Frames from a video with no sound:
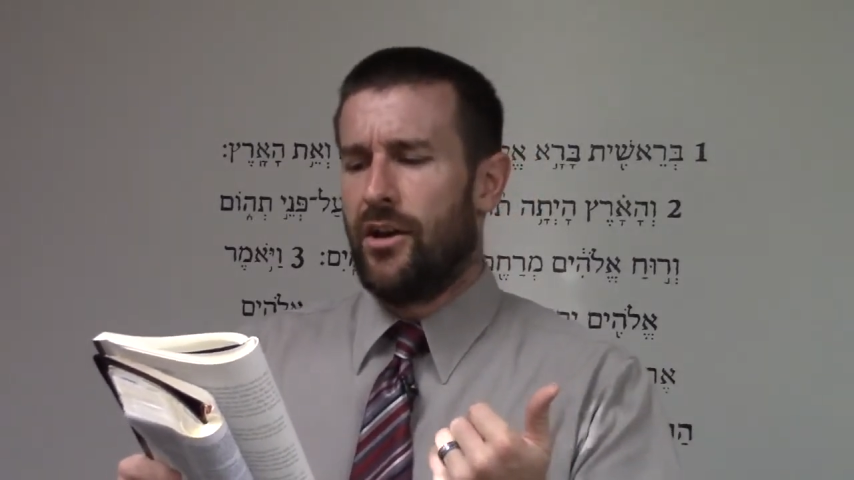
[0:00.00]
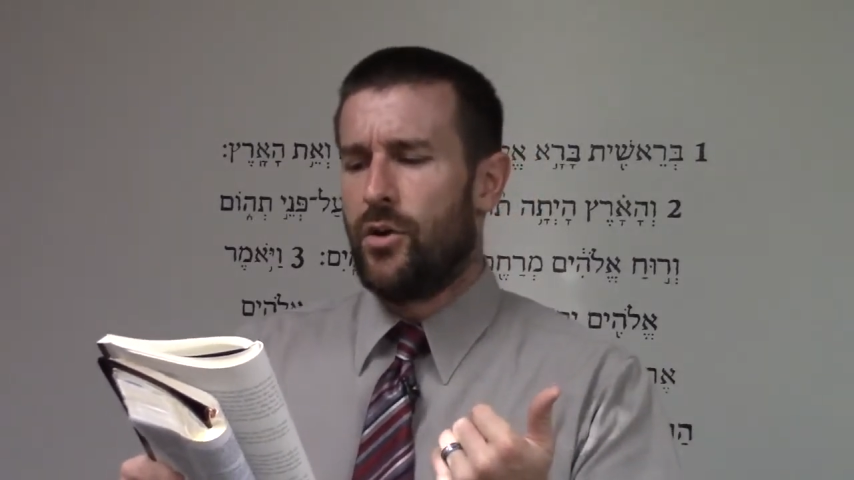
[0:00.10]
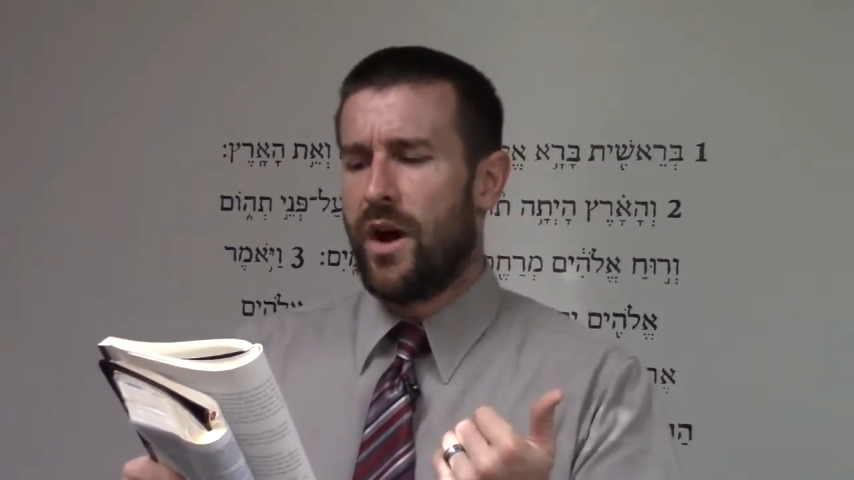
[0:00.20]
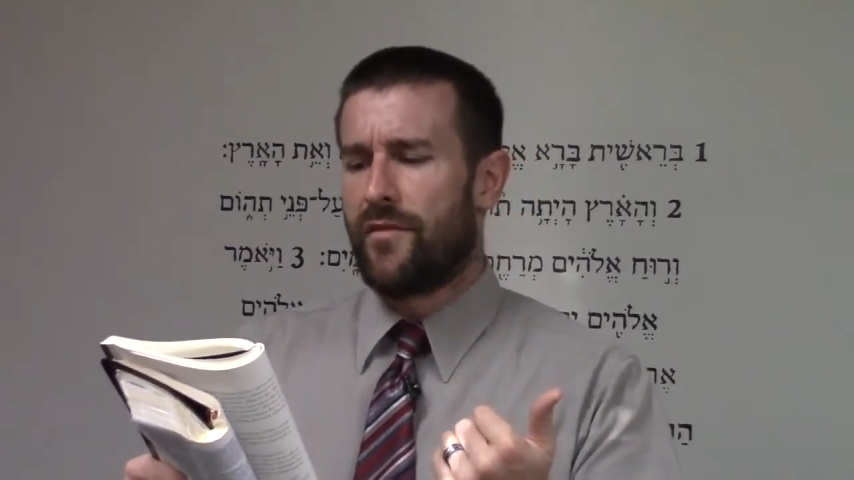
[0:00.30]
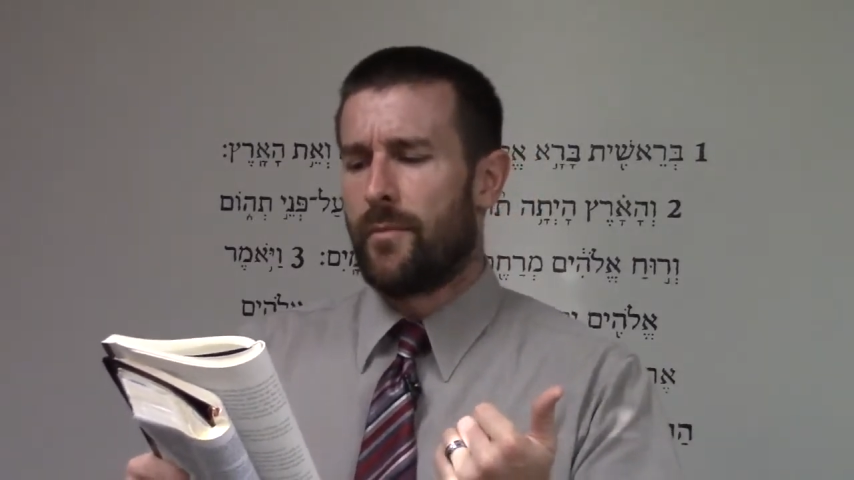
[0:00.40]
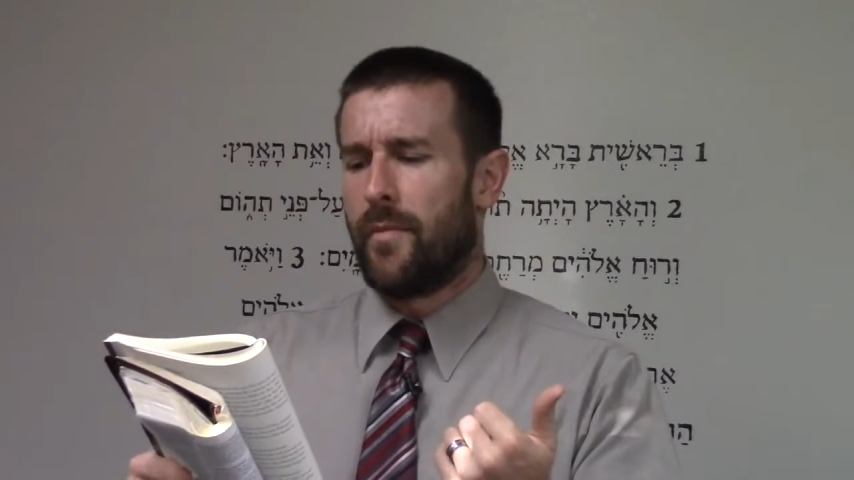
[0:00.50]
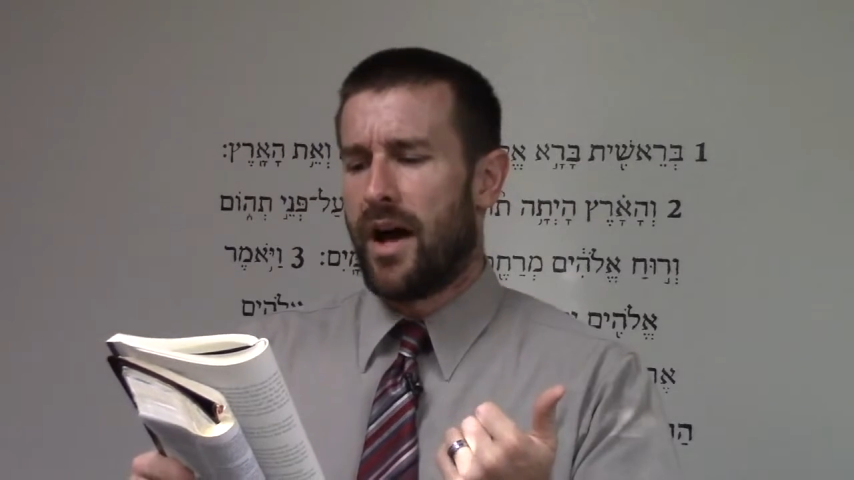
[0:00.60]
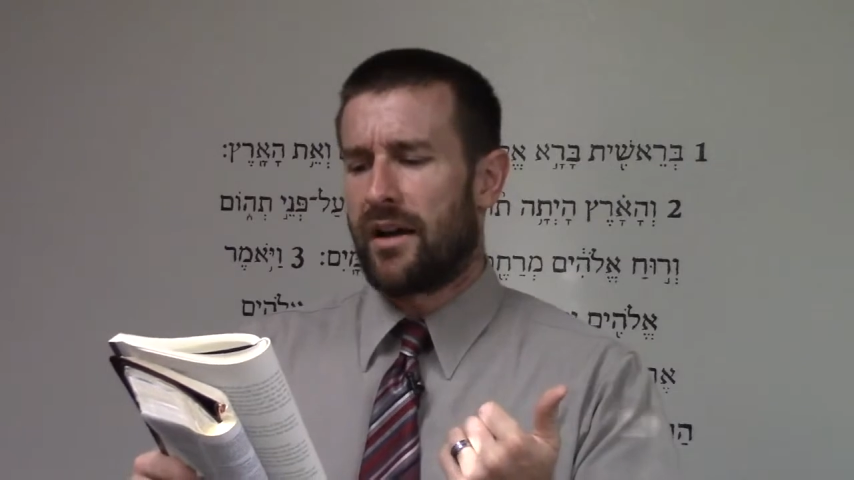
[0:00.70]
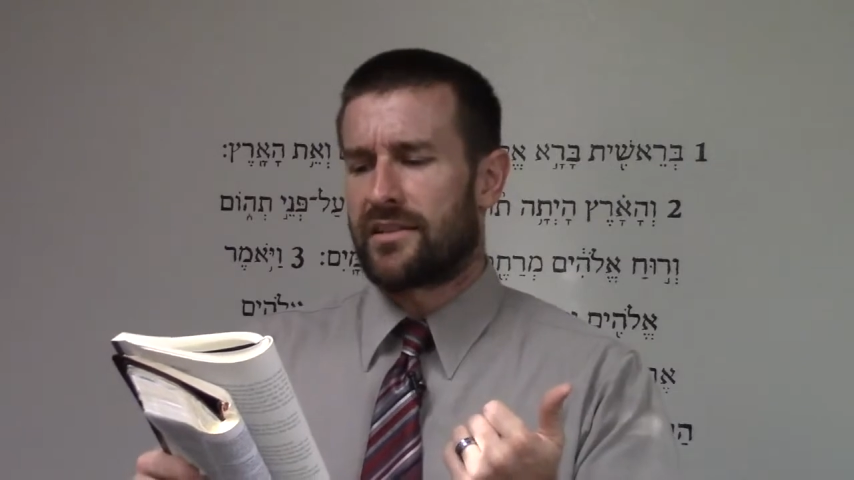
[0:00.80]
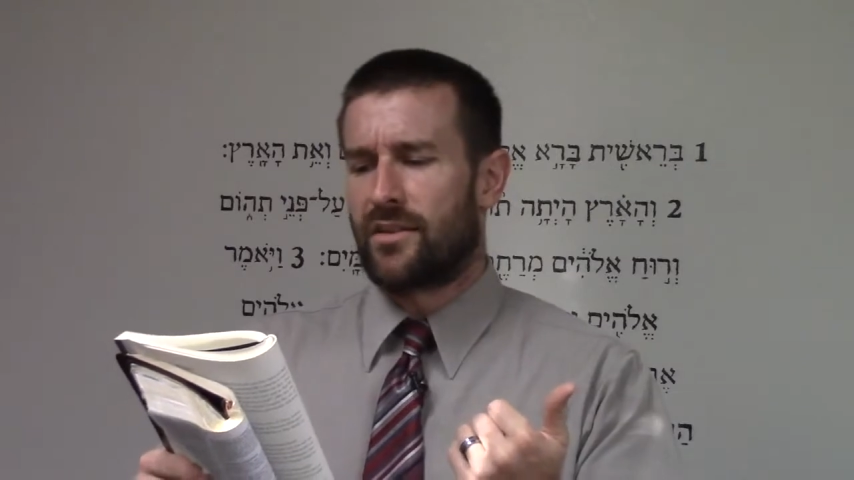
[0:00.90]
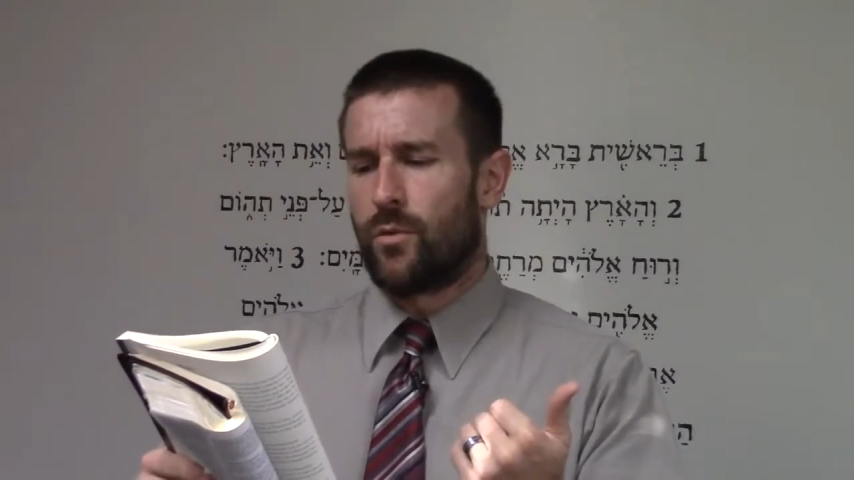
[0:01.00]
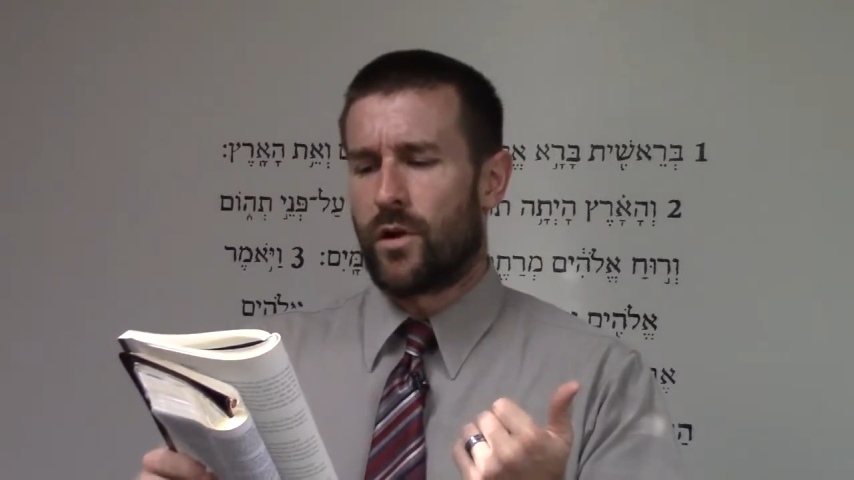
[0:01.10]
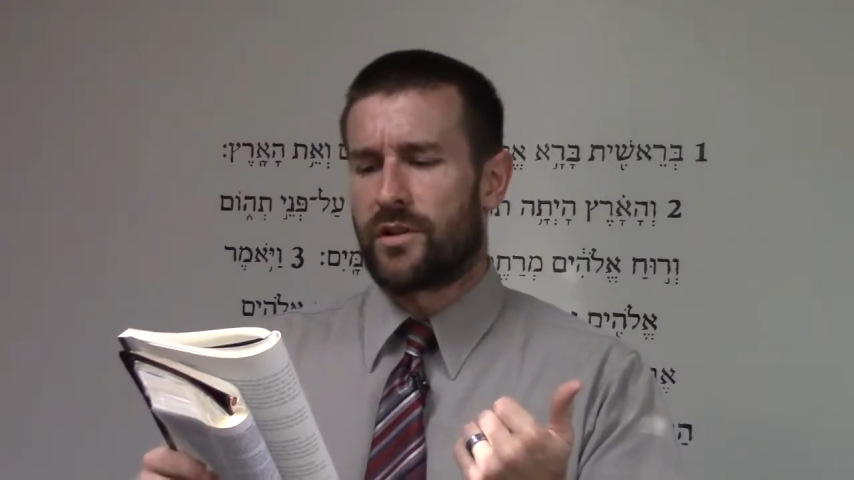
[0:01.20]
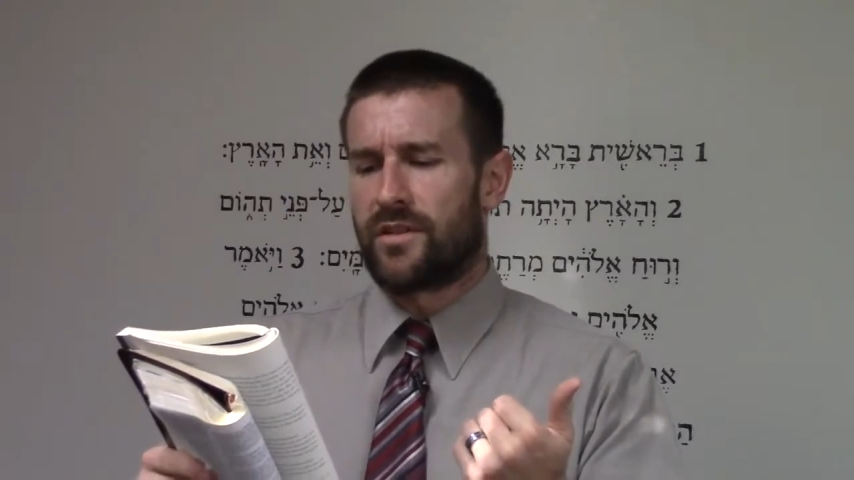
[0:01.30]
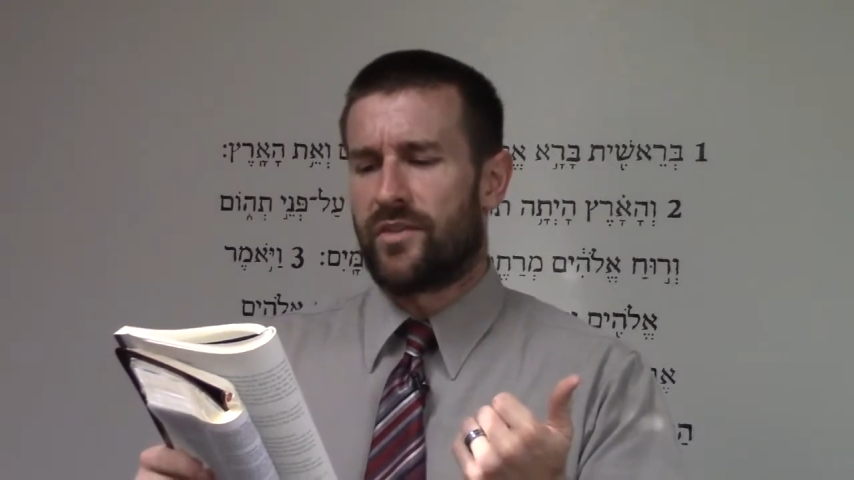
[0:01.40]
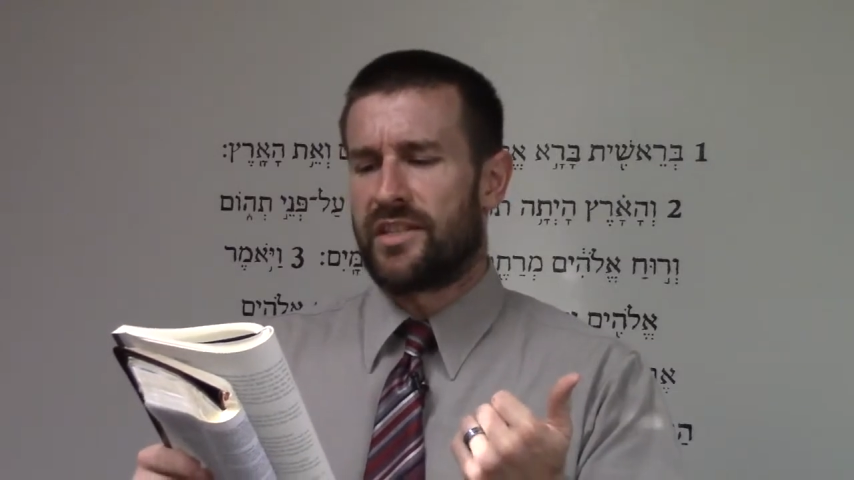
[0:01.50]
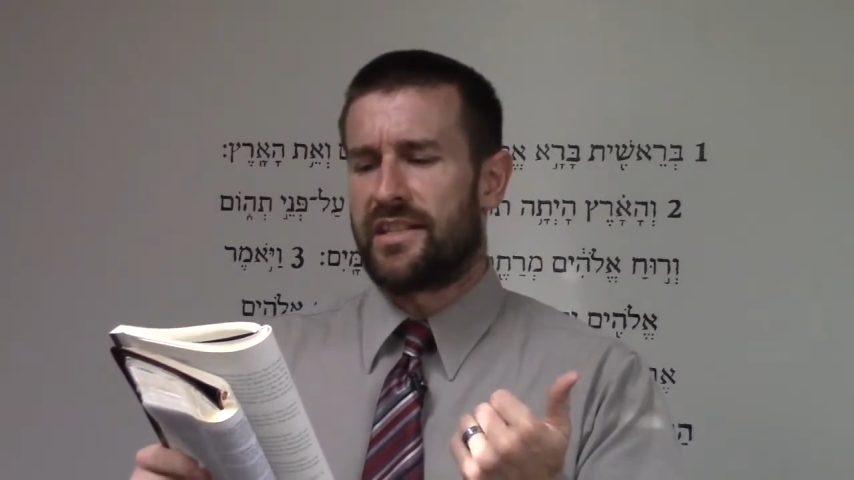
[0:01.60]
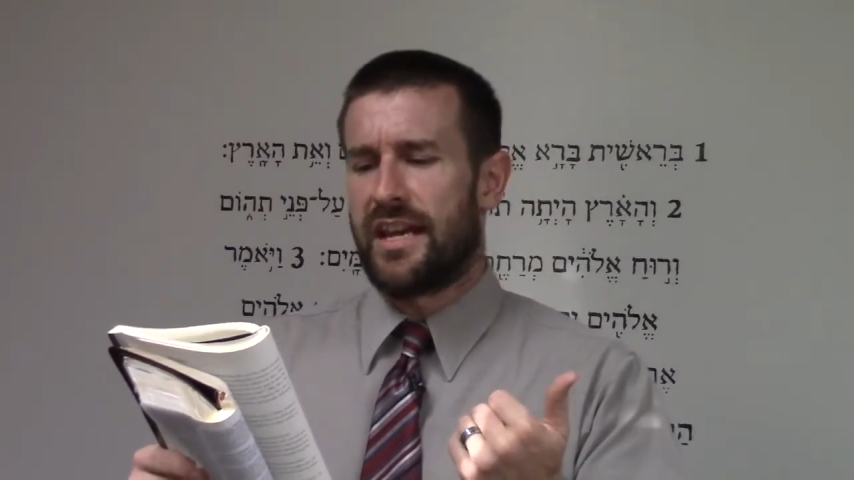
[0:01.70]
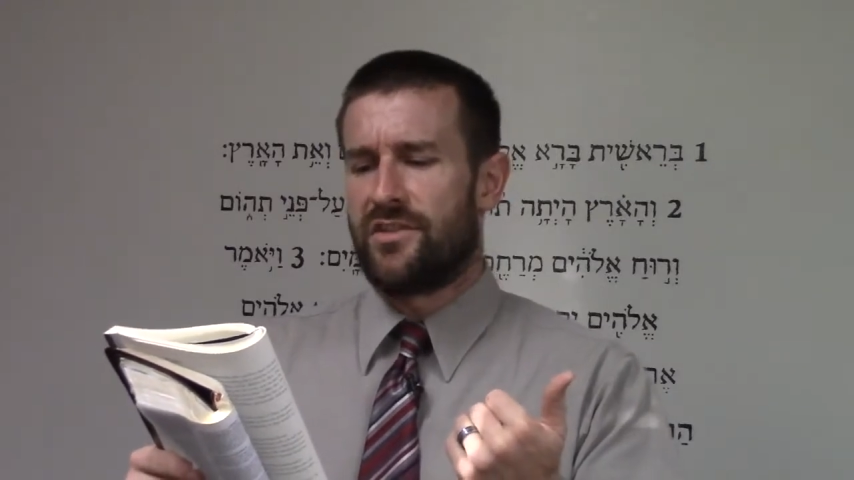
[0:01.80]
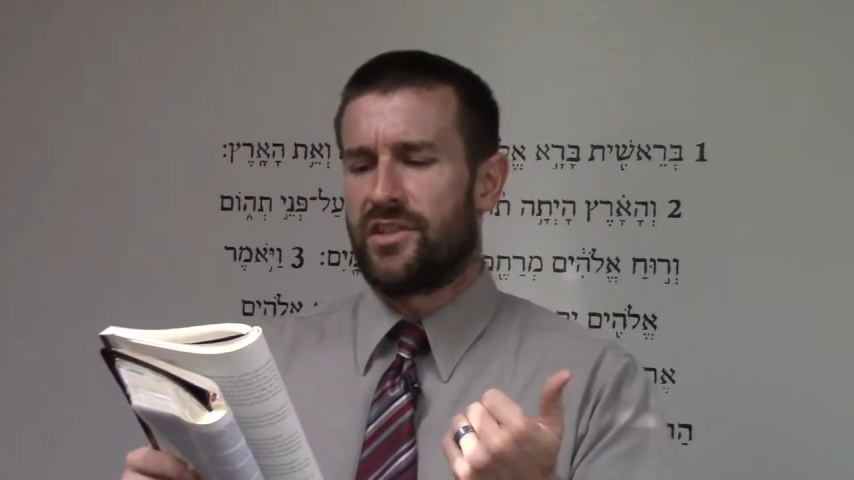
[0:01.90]
whoever mocks the words of the
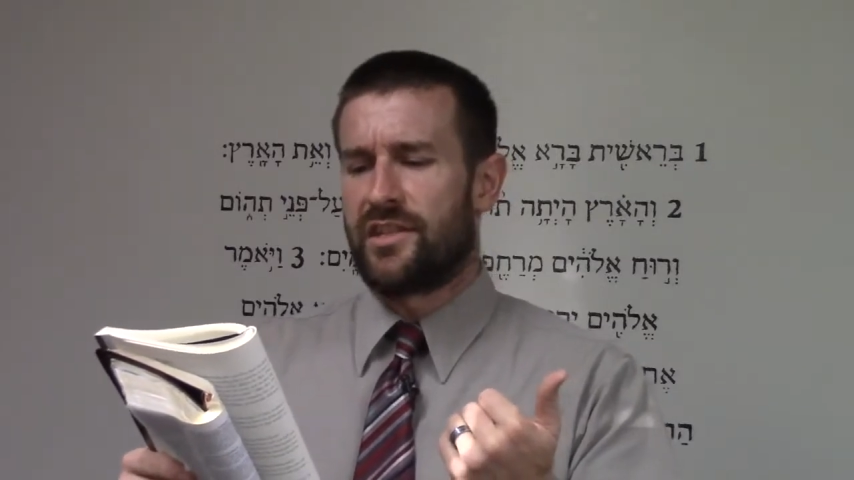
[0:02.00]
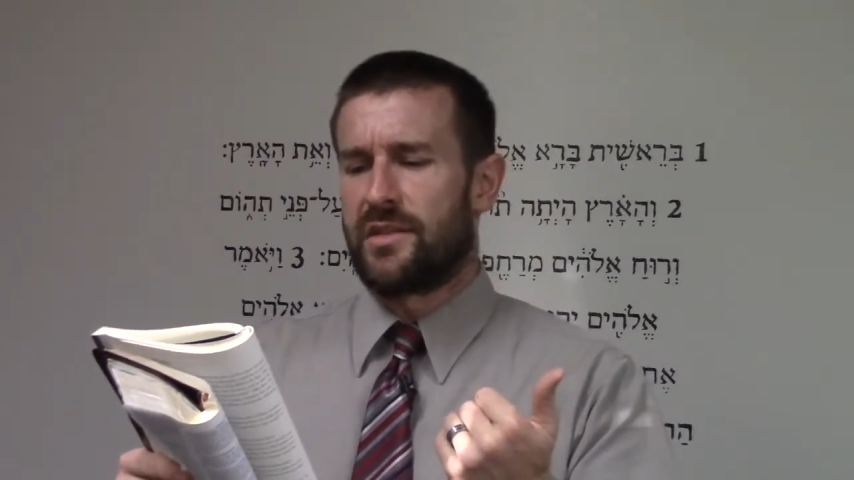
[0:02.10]
sages